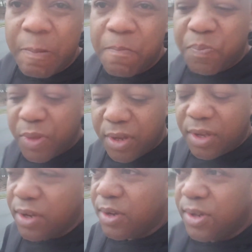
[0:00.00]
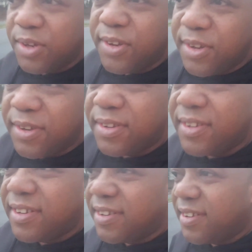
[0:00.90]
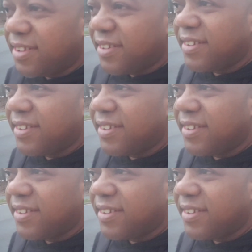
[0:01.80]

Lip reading: (silence)